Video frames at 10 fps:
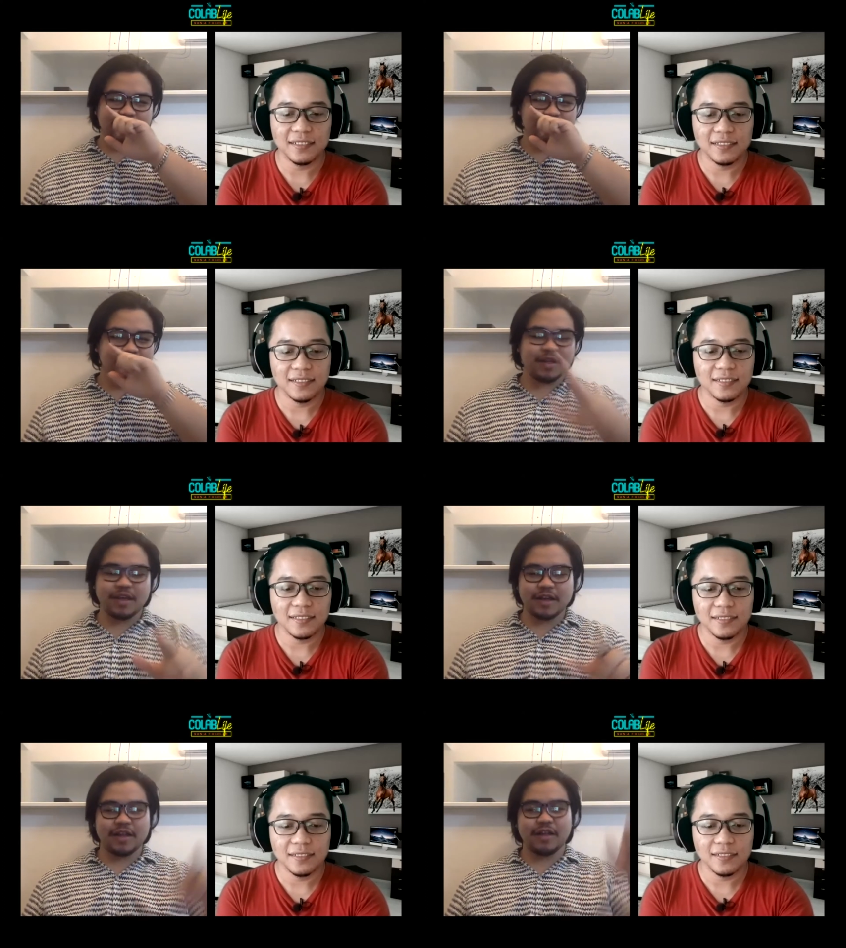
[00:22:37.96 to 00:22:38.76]
Speaker 1: in the
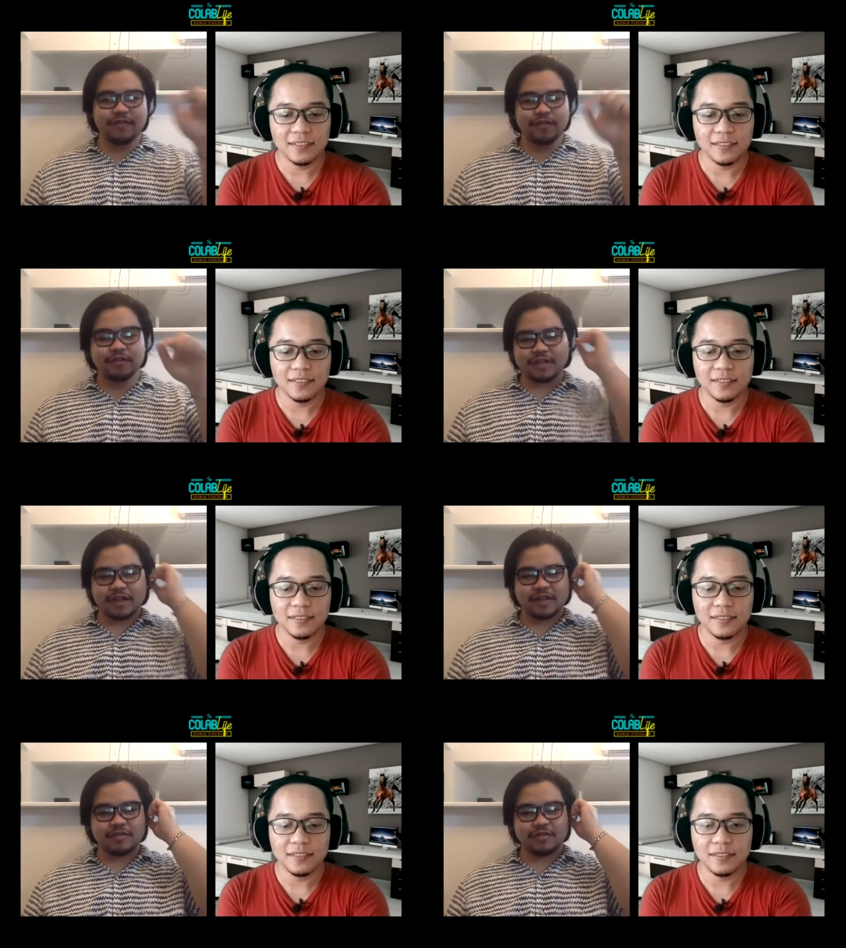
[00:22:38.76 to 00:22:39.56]
end, it falls
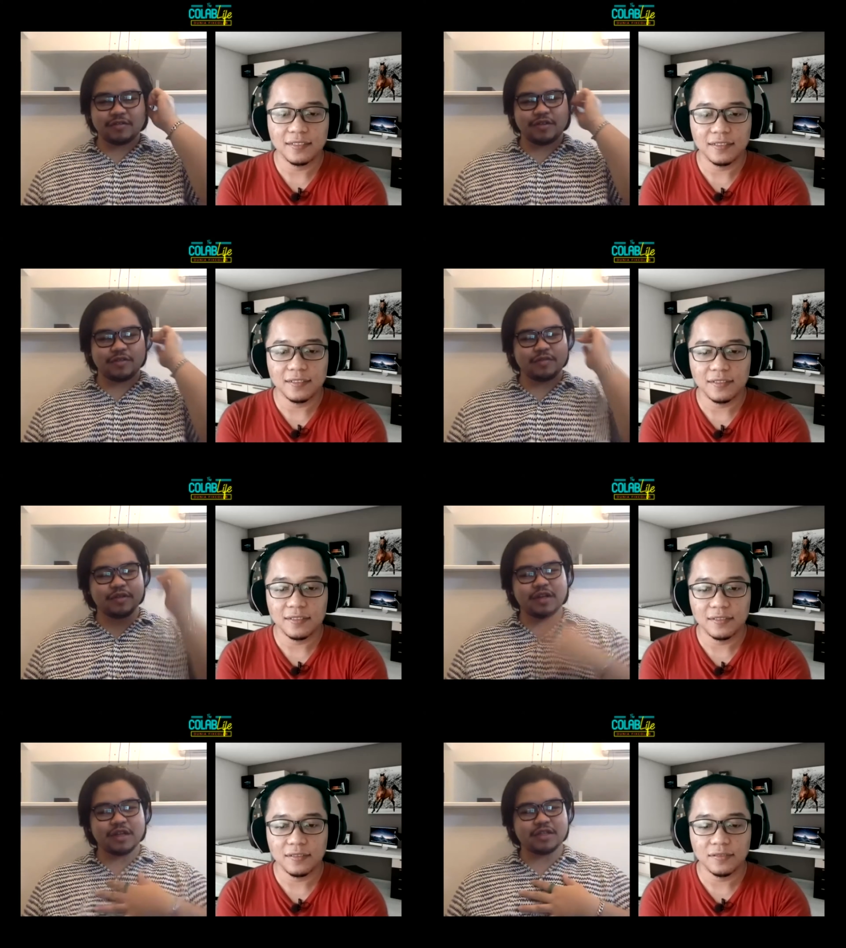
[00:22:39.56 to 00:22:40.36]
down to
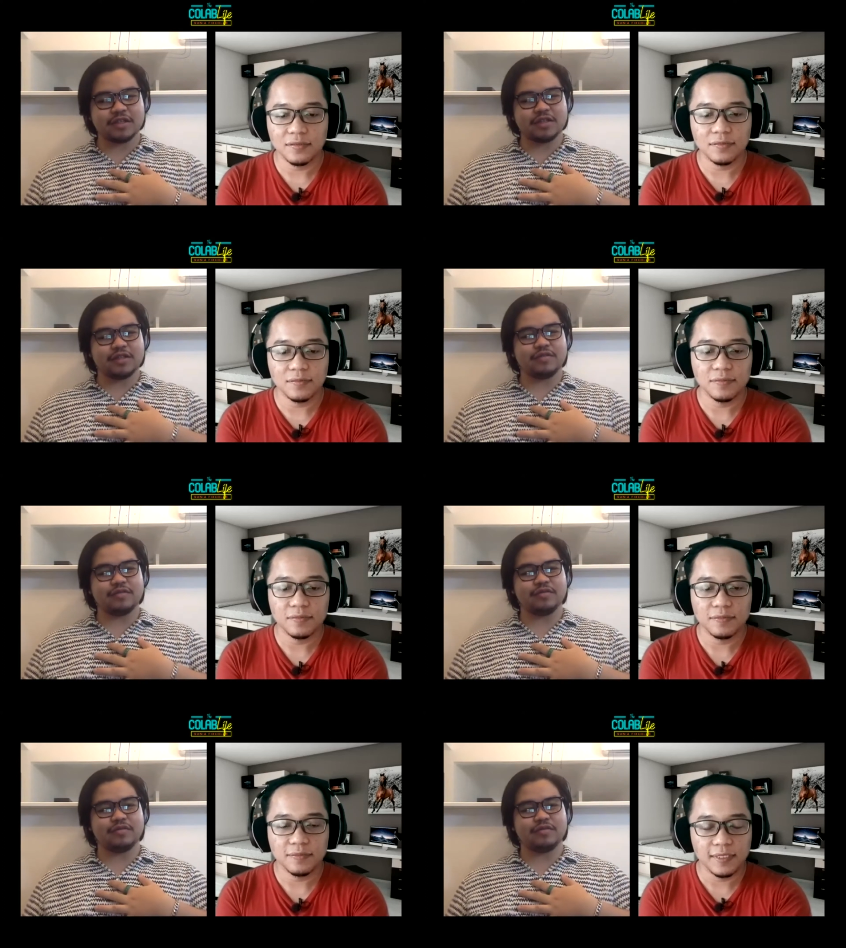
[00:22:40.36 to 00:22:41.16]
human nature
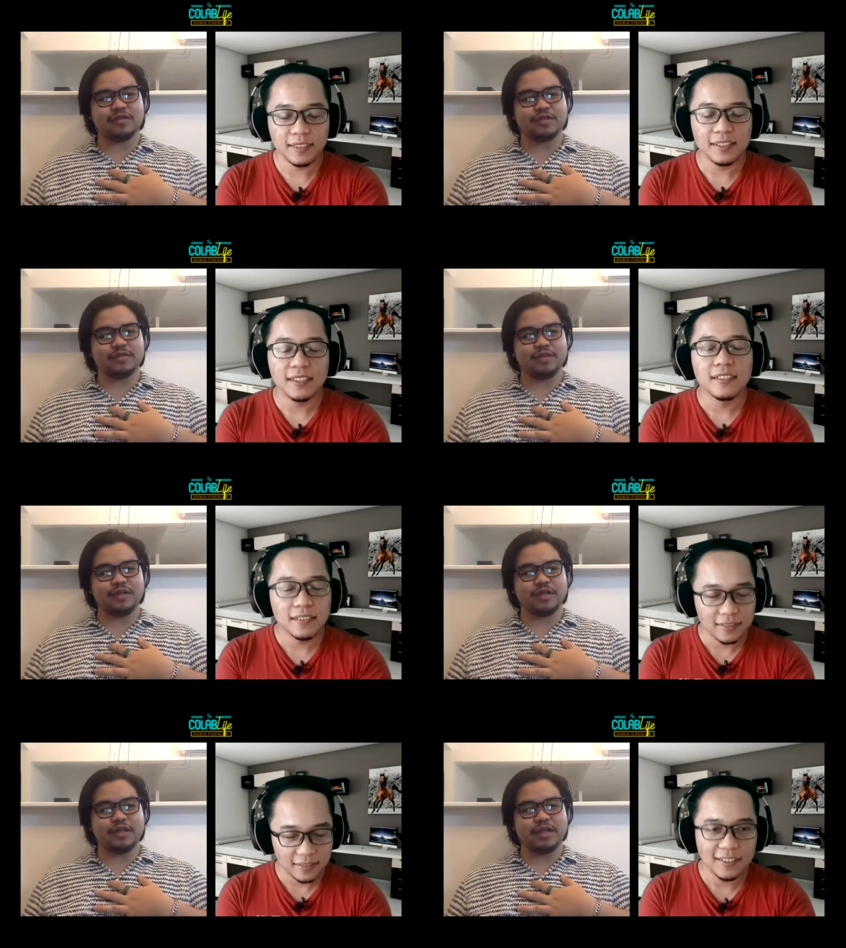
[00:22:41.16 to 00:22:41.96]
to, to just
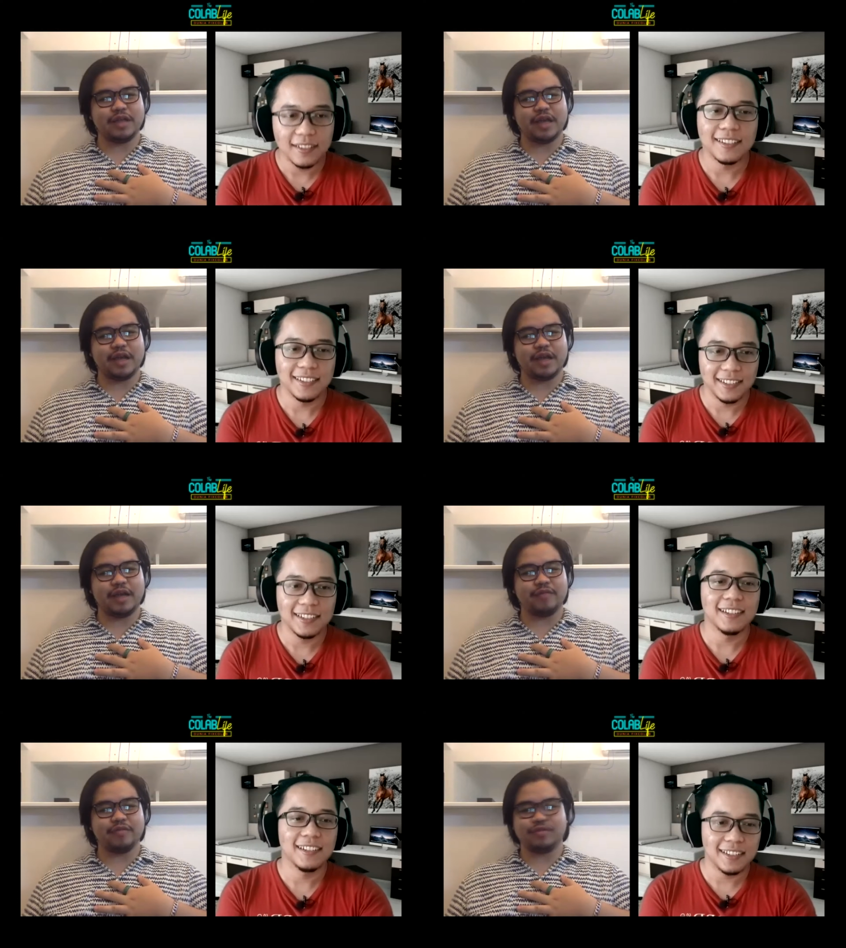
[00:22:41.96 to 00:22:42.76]
be,
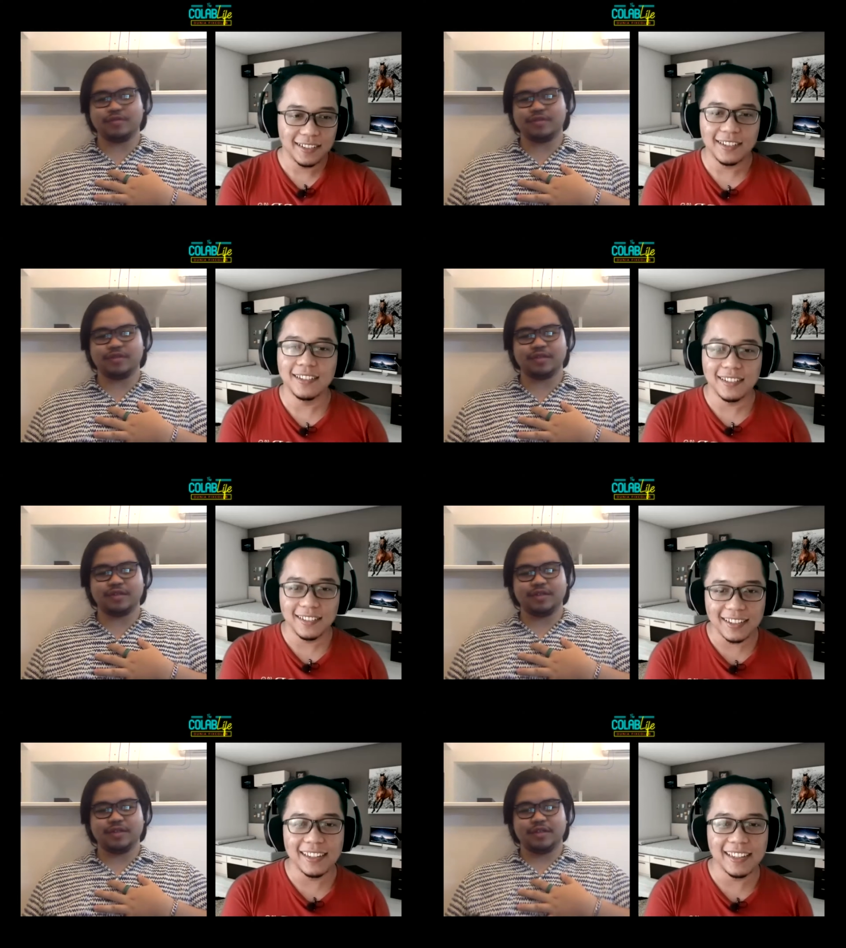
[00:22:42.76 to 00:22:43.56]
I'm not sure.
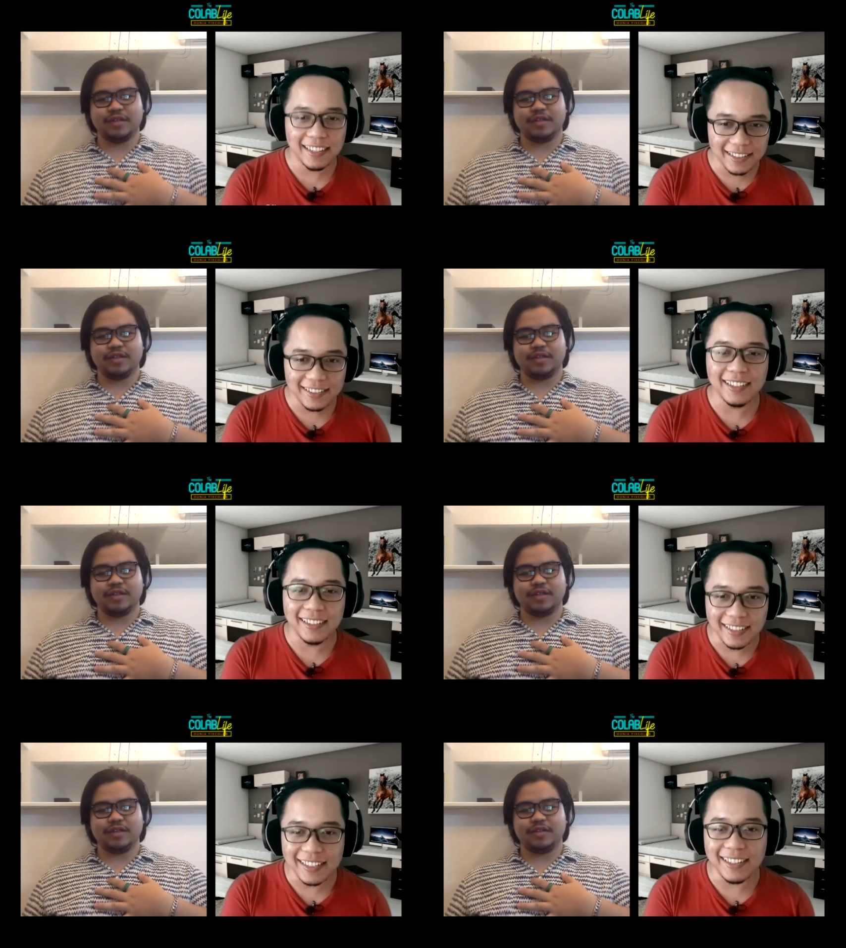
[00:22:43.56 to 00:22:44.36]

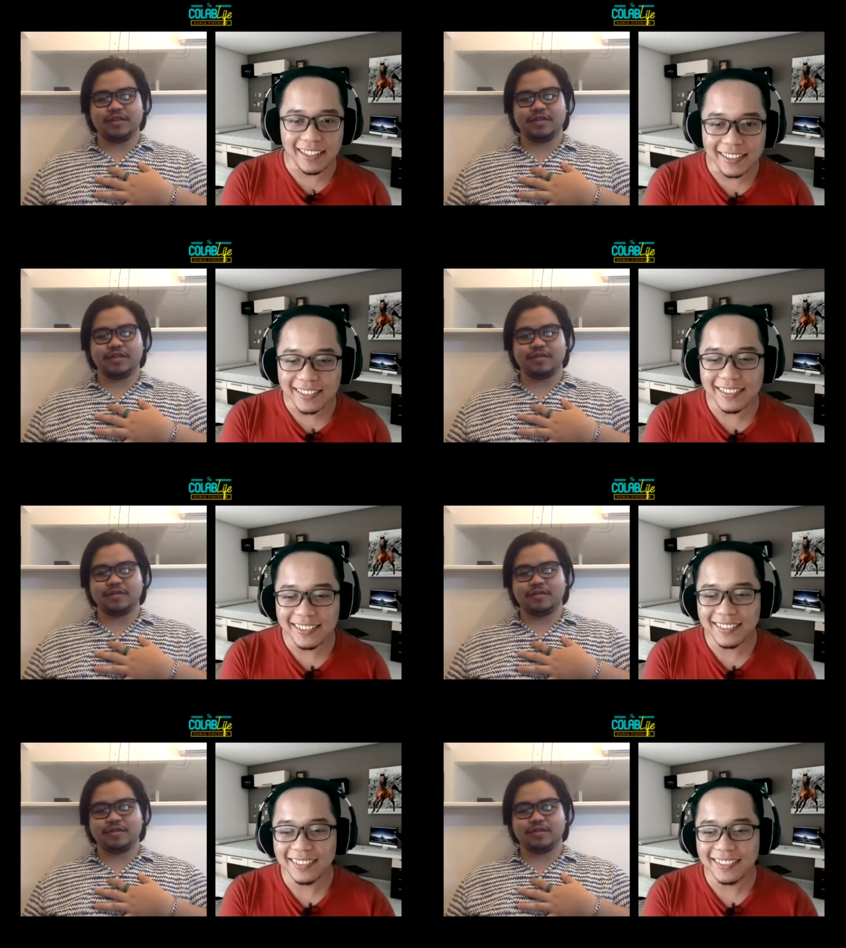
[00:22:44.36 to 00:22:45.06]
Speaker 2: Indeed, uh, indeed. You know,